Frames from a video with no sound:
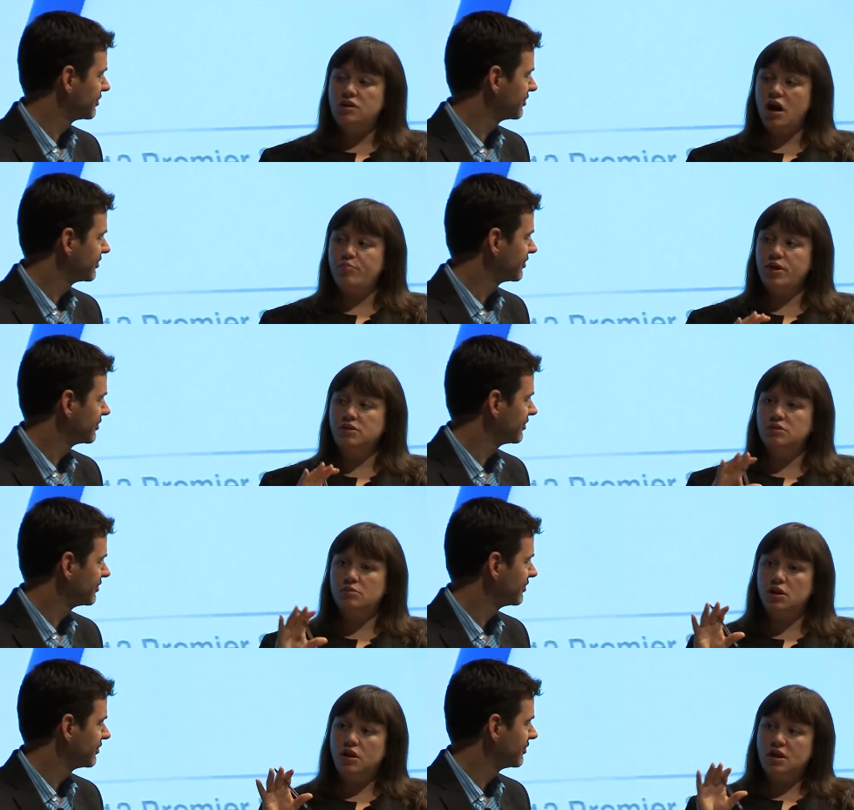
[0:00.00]
Speaker 1: topics? I
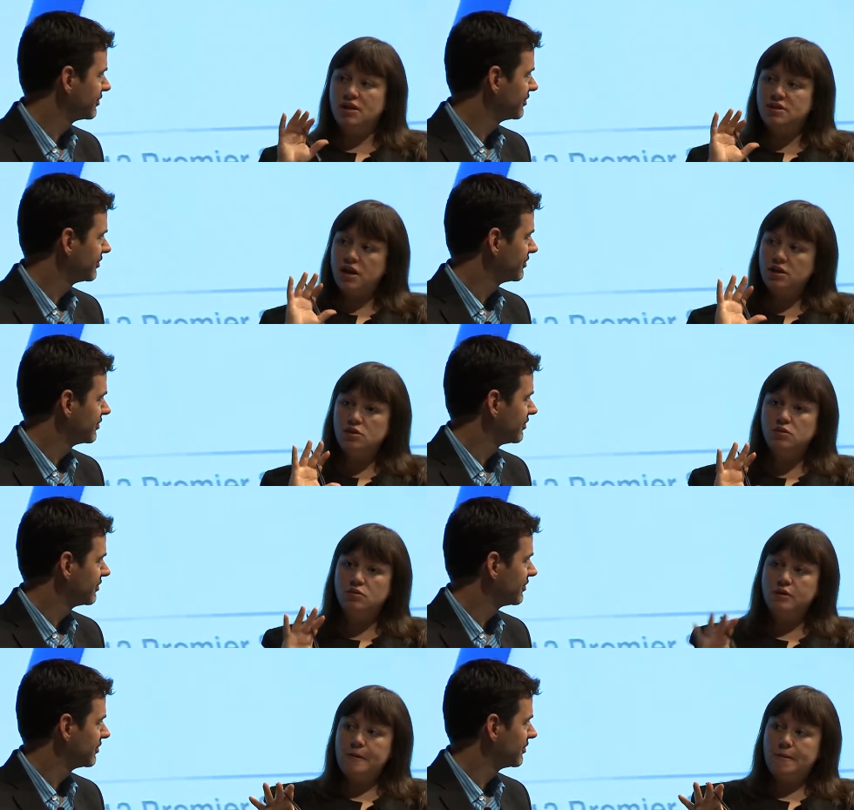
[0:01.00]
mean, is that a
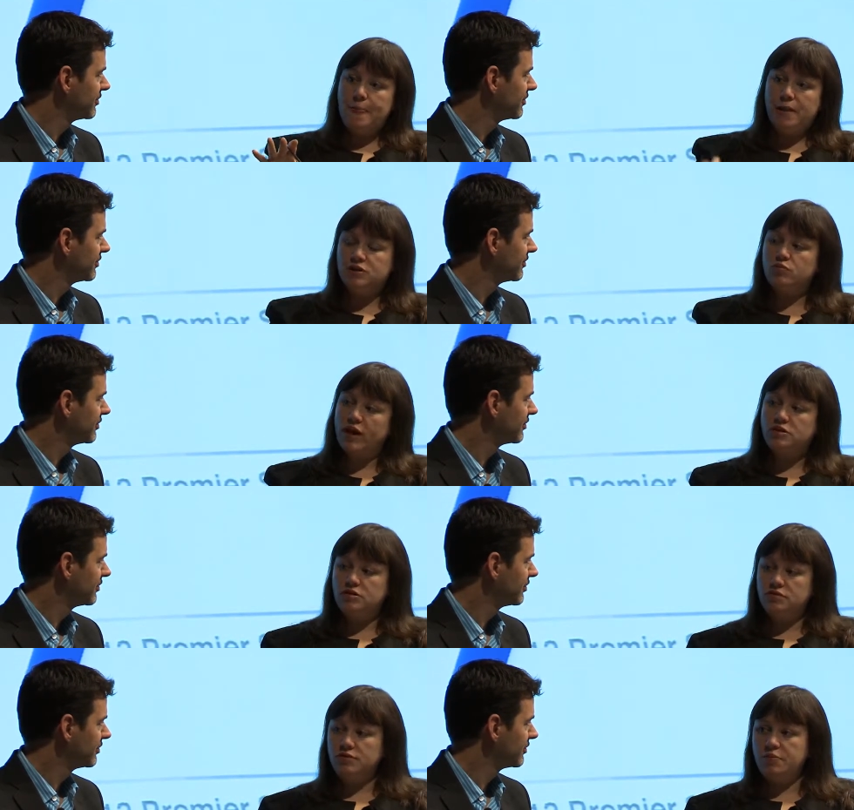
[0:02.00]
new
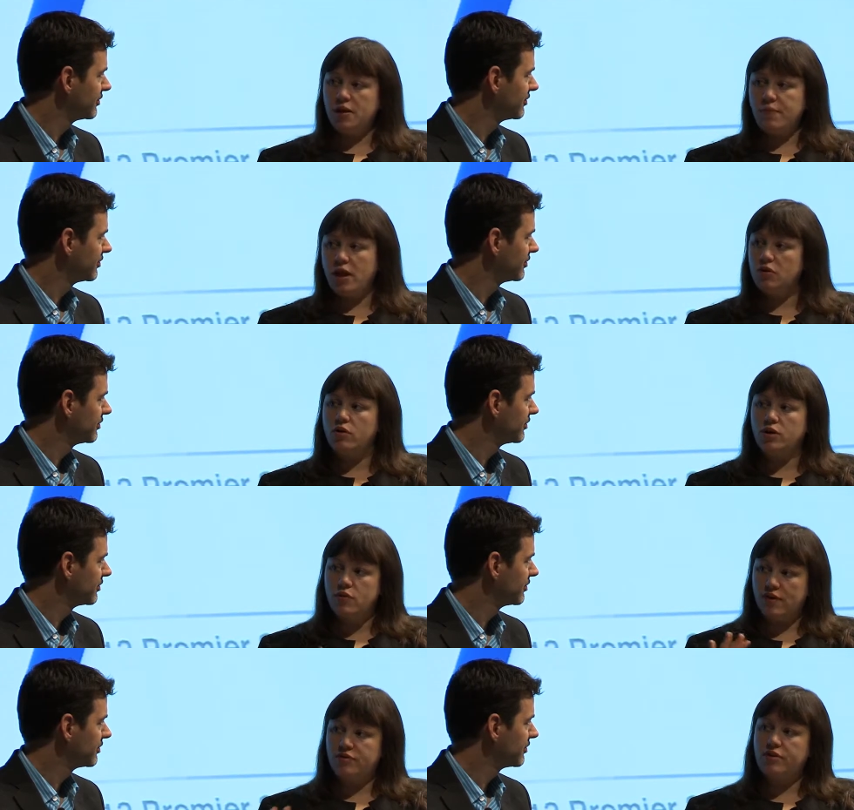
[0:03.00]
direction for PayPal, or
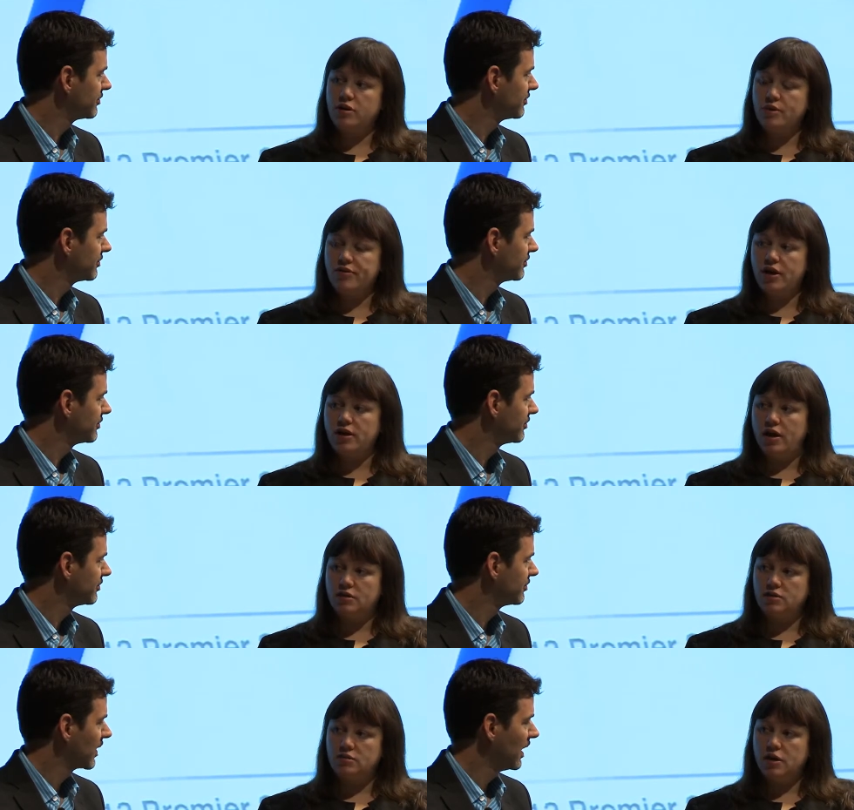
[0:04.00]
you haven't thought about that yet?
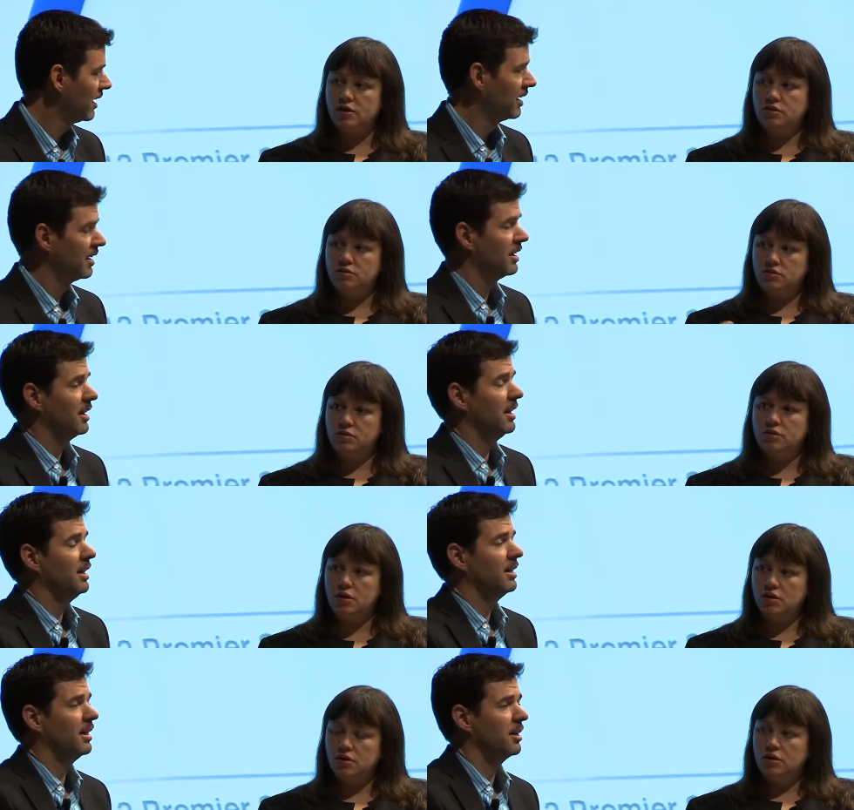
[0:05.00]
How do you?
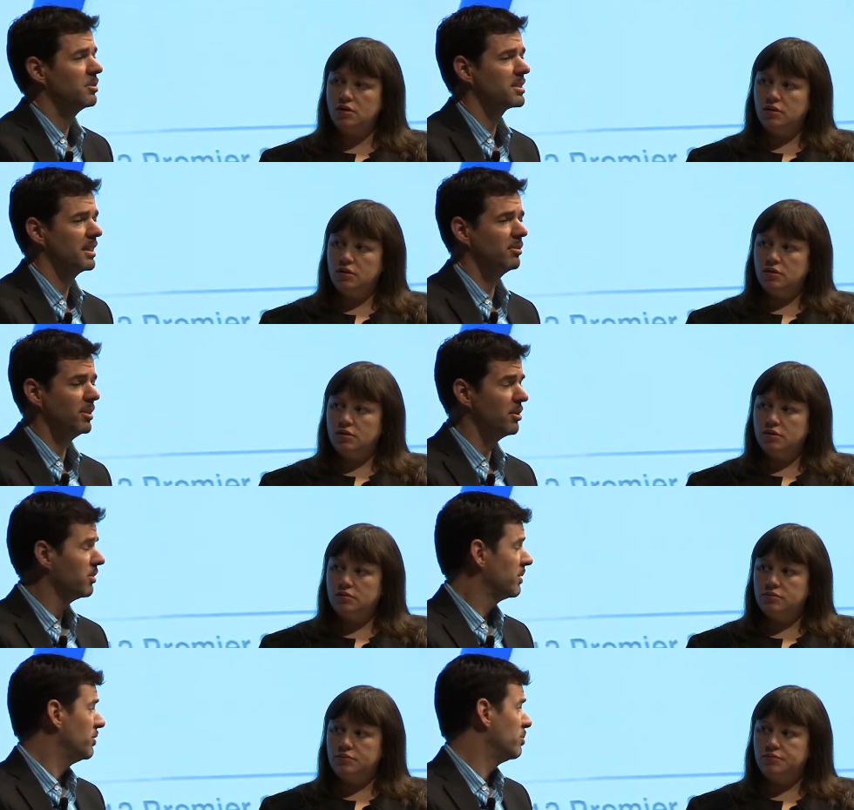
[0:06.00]
Speaker 2: I will say we know
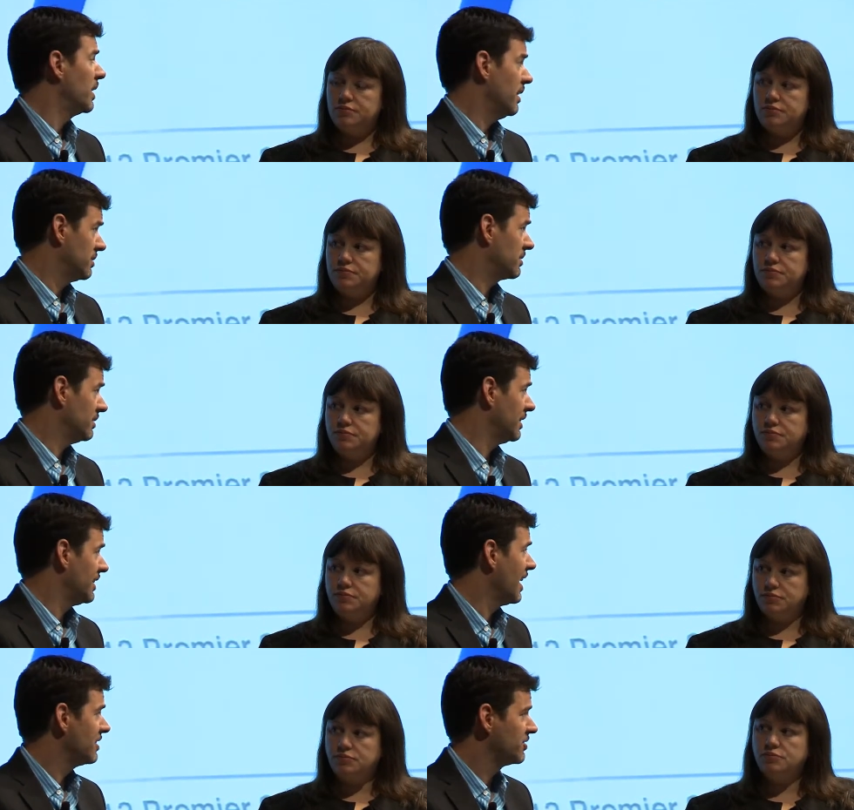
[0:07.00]
what we do best, and
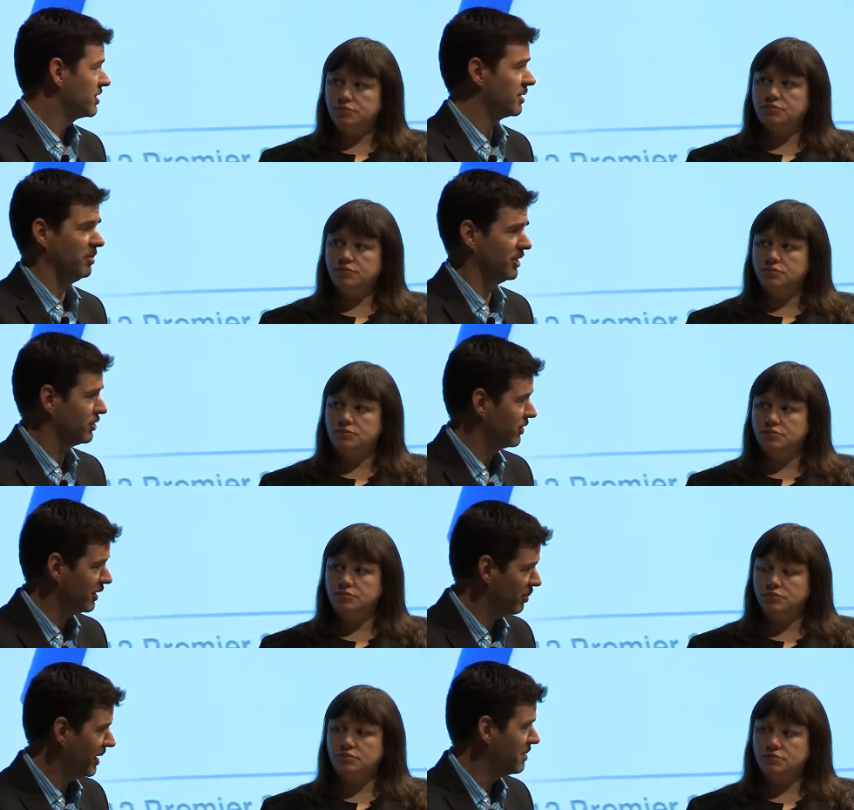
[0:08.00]
that is just to make sure
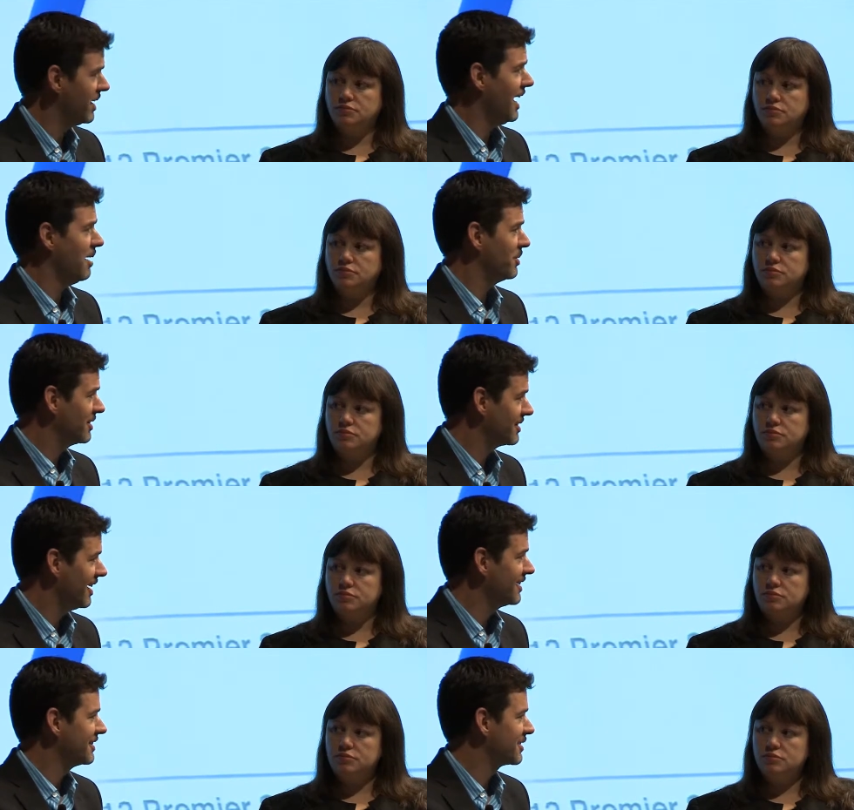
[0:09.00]
that the payment happens
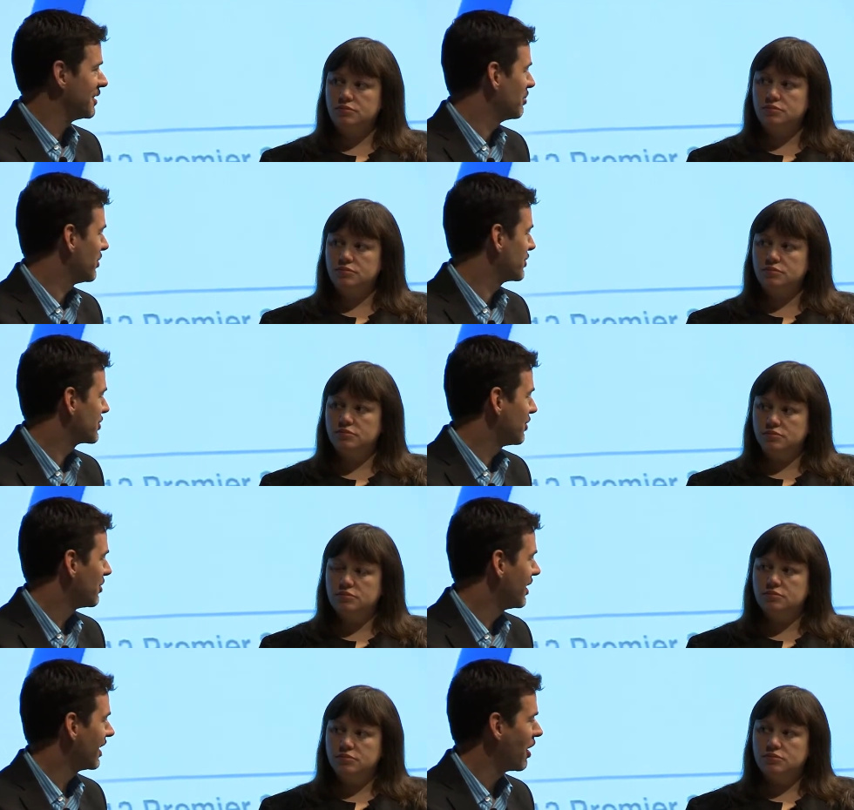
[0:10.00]
nice and simple.
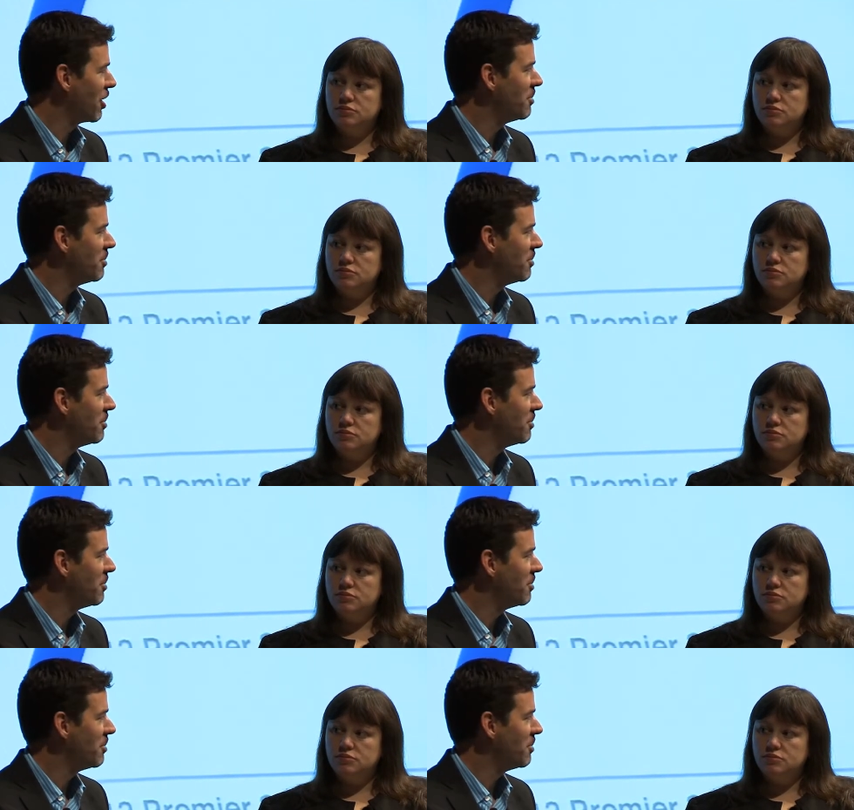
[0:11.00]
So our